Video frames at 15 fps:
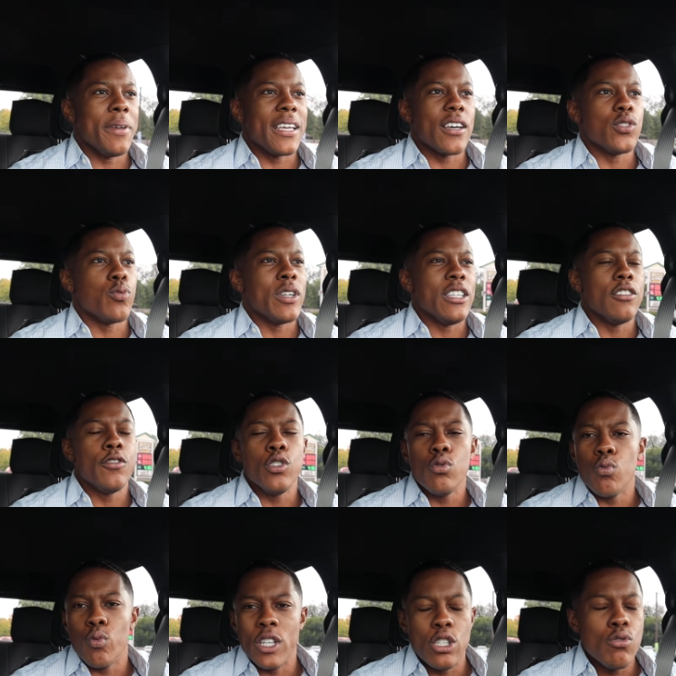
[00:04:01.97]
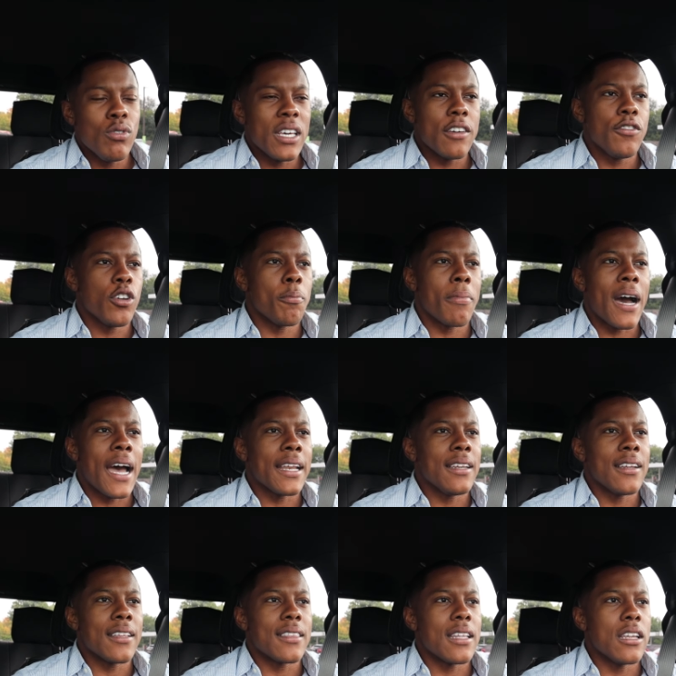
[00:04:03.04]
because when you when you give your body
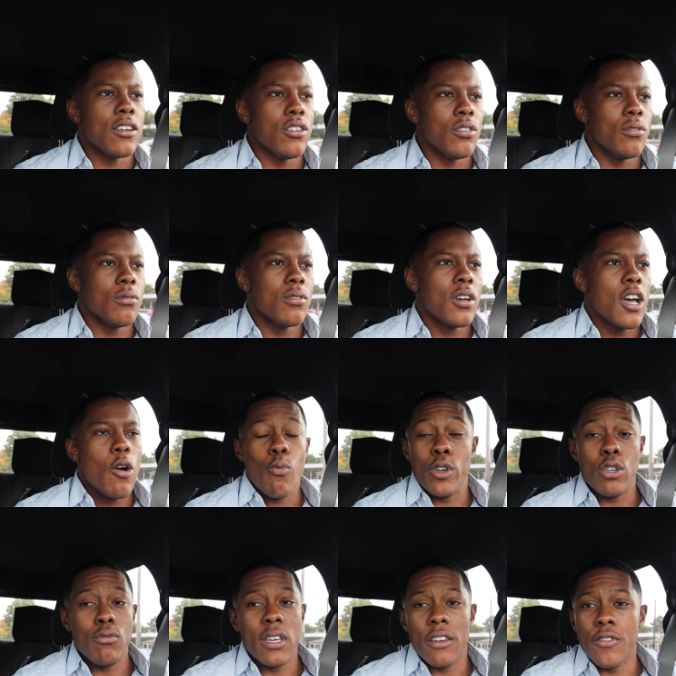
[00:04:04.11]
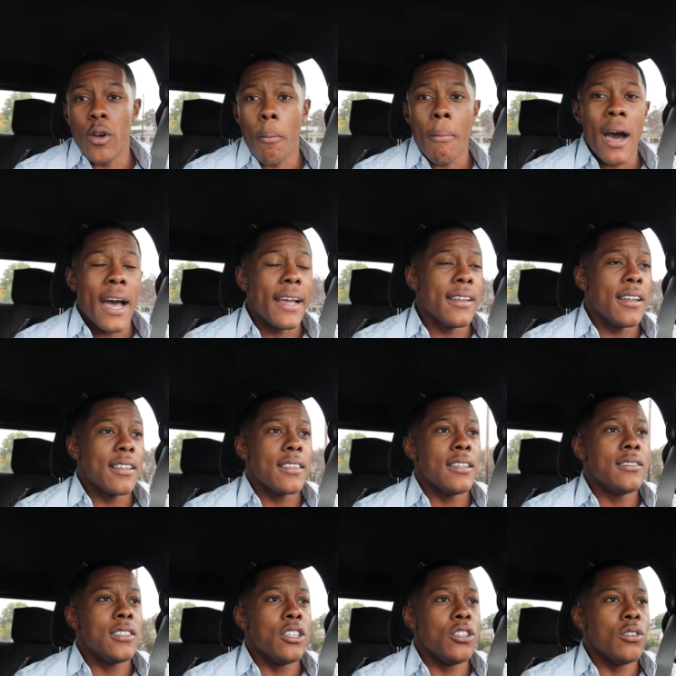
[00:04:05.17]
nothing to do when you give your mind
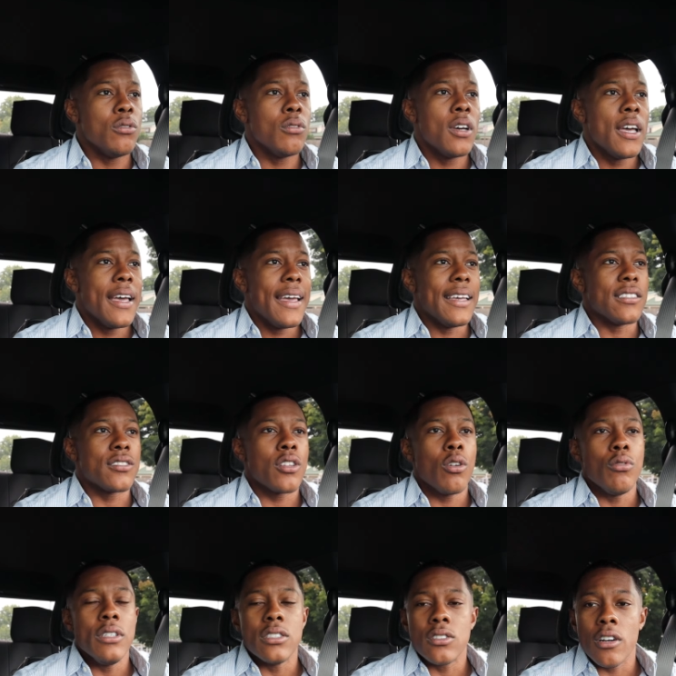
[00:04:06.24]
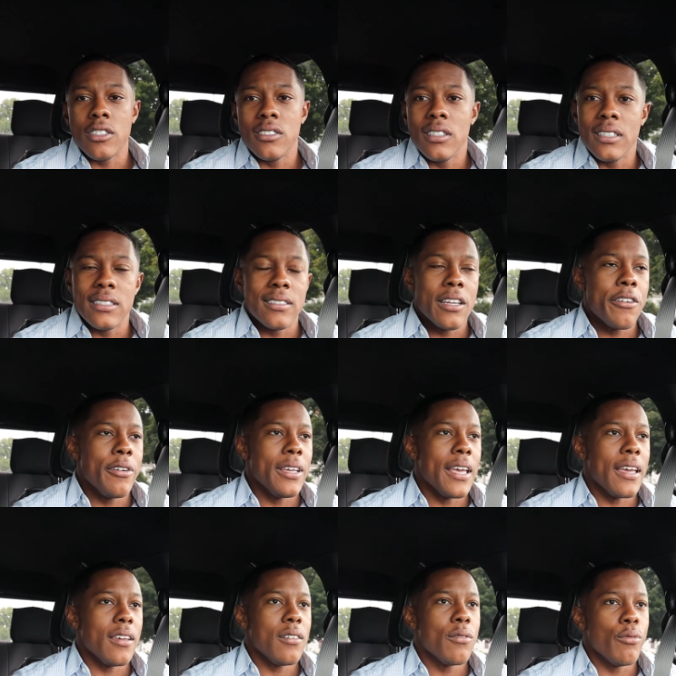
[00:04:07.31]
nothing to do it slowly starts to
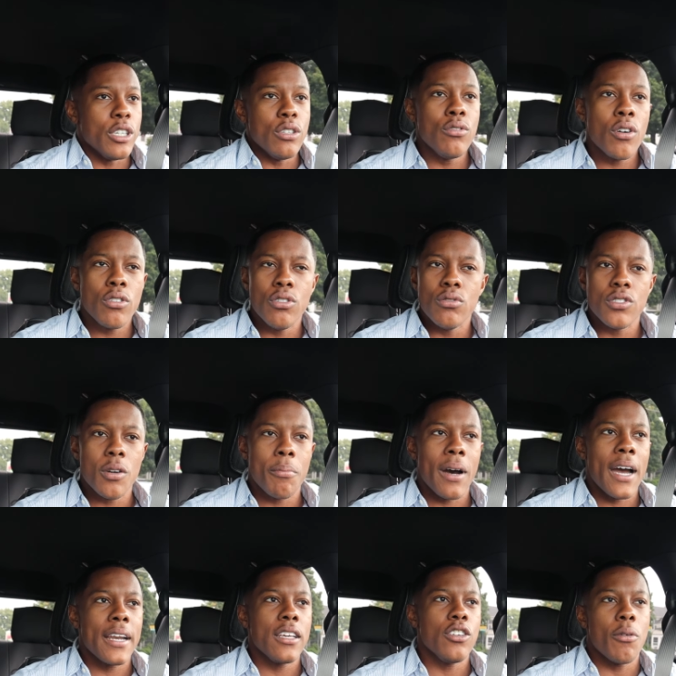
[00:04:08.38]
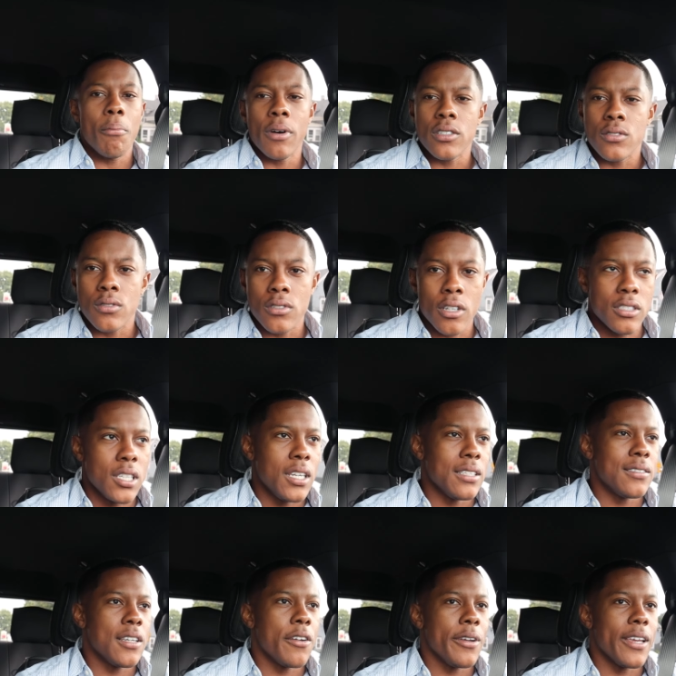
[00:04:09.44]
deteriorate when you don't use your body your muscles start to
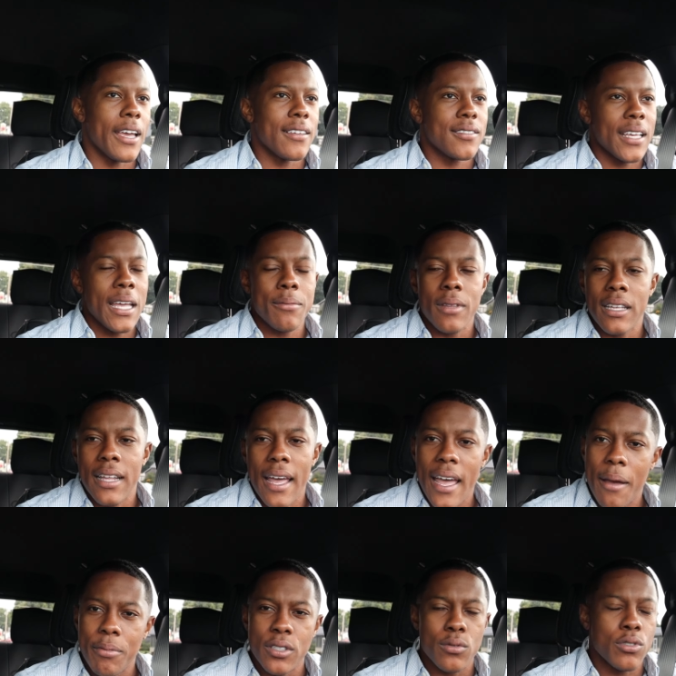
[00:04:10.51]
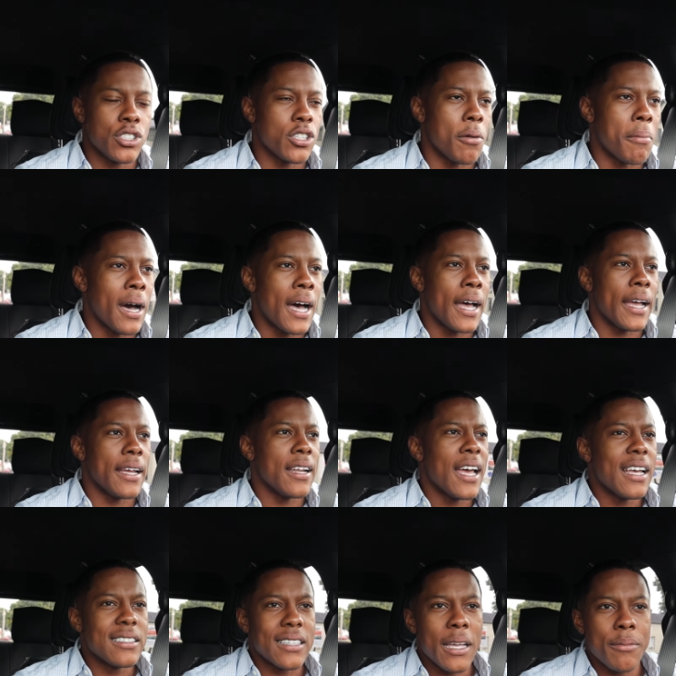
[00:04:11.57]
deteriorate same thing that happens with your mind
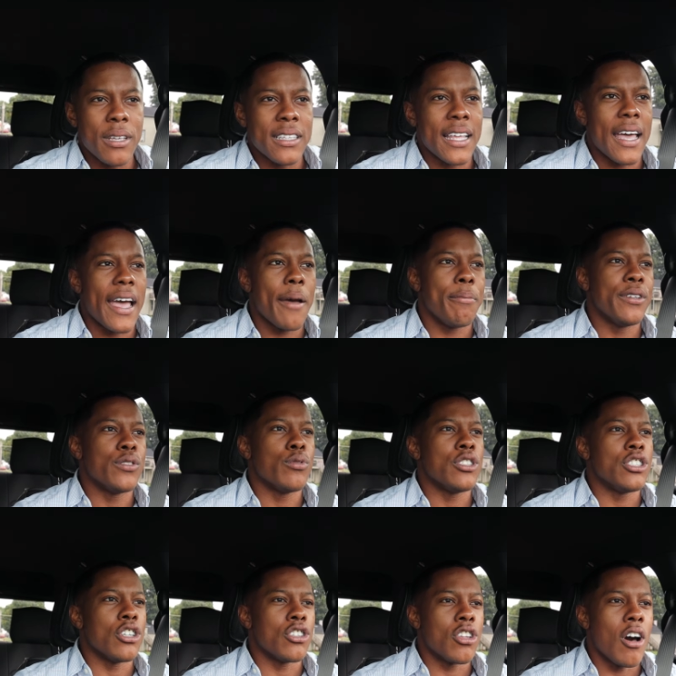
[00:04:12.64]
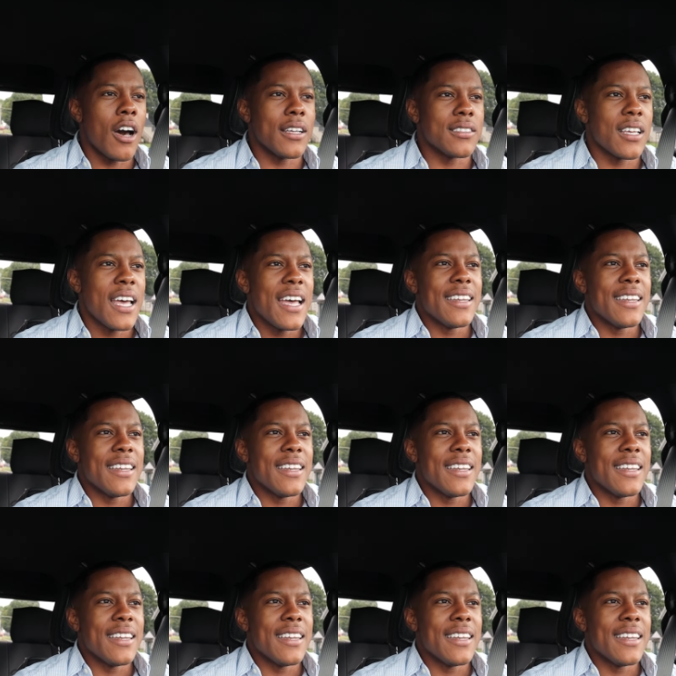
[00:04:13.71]
same thing that happens with your thoughts